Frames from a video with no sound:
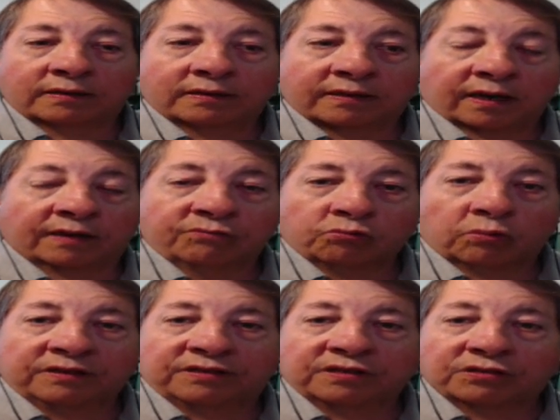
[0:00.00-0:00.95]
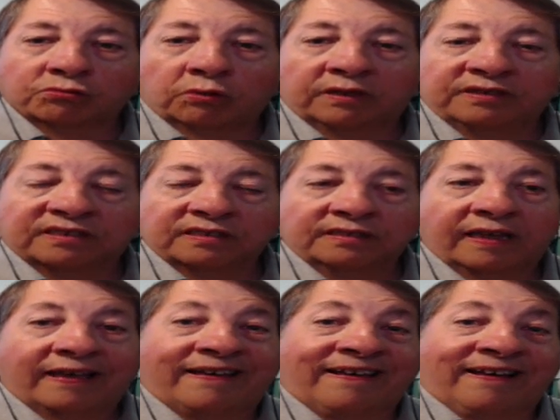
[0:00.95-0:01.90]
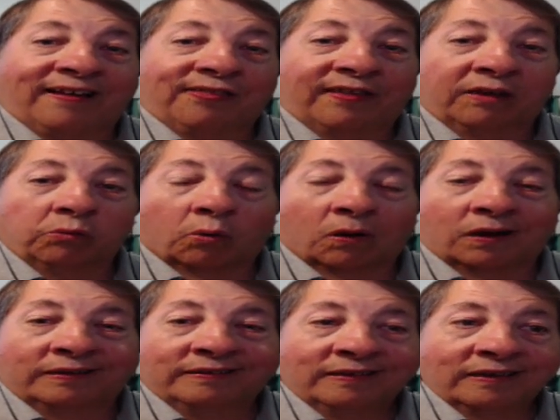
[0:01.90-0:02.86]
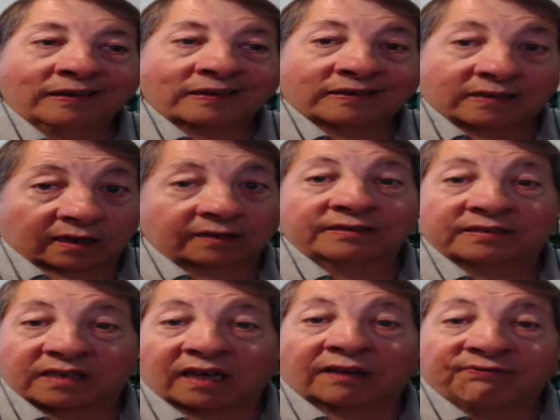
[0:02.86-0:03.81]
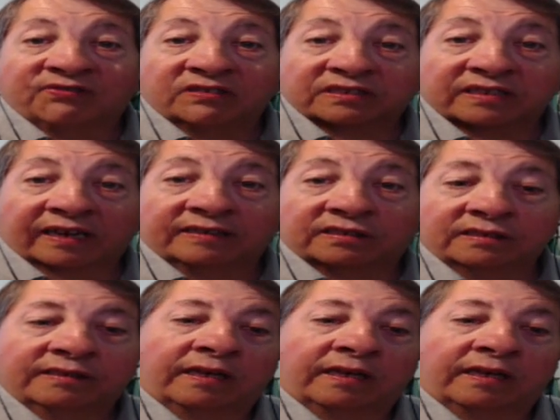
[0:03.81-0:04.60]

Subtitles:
gun registration, and they want gun confiscation.